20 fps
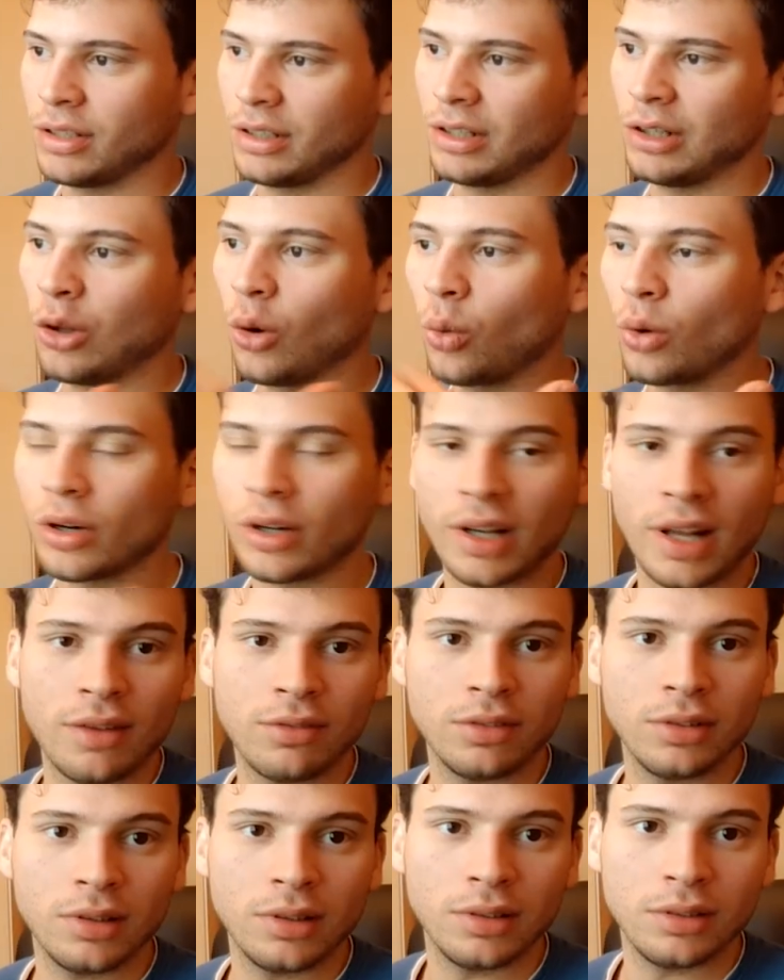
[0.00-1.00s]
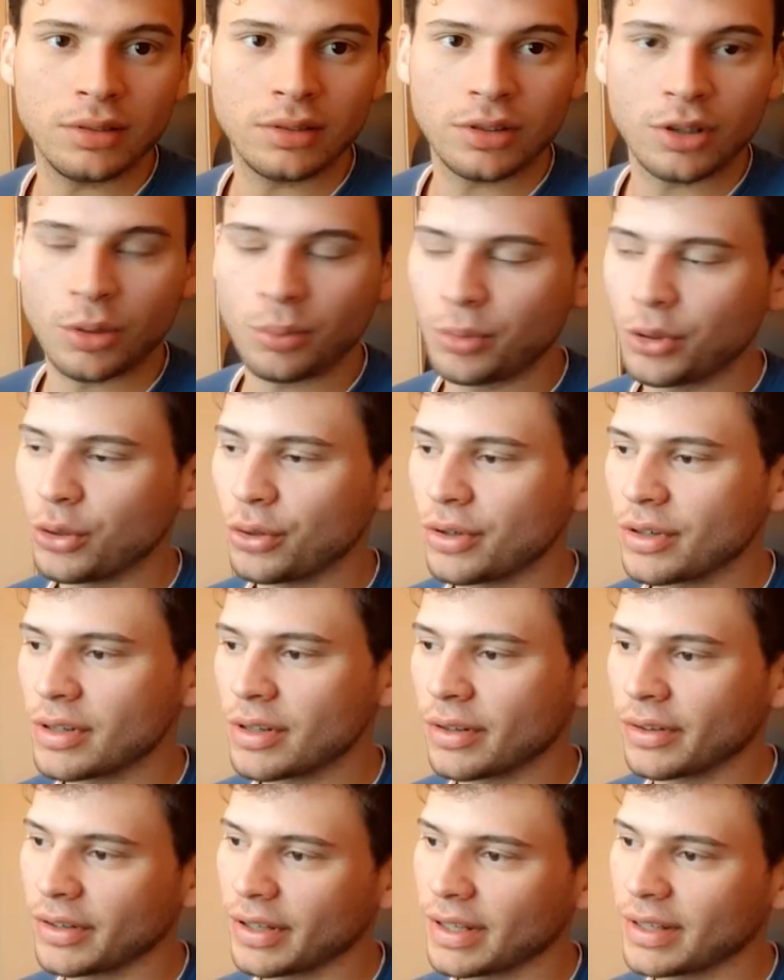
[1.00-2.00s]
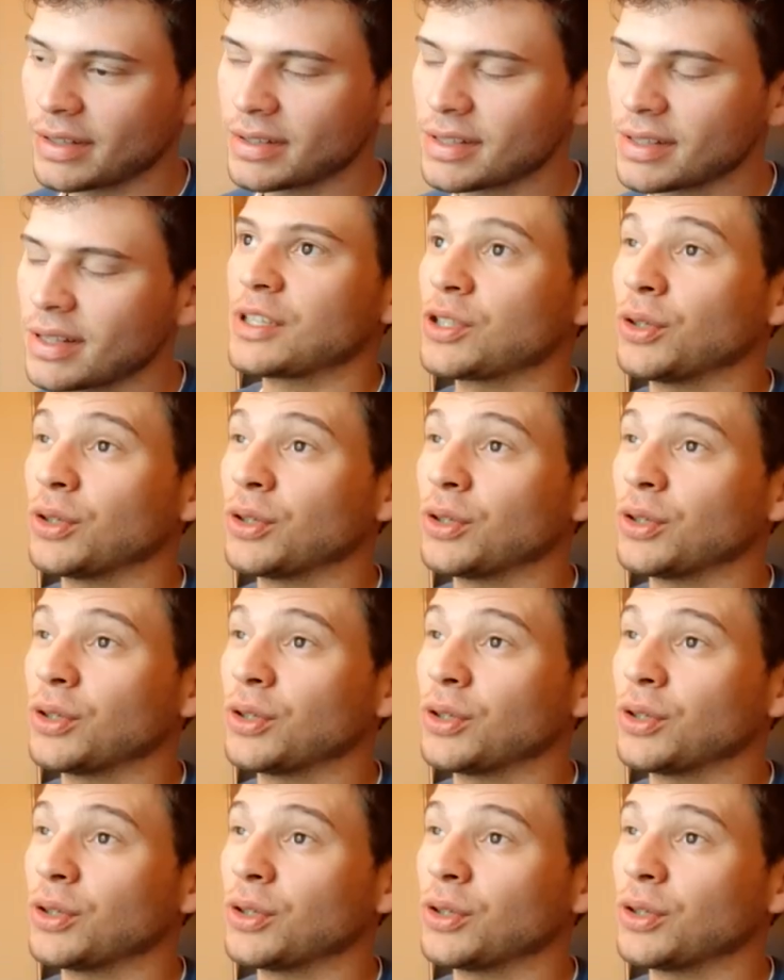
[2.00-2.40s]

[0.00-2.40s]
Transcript: lower level computer things.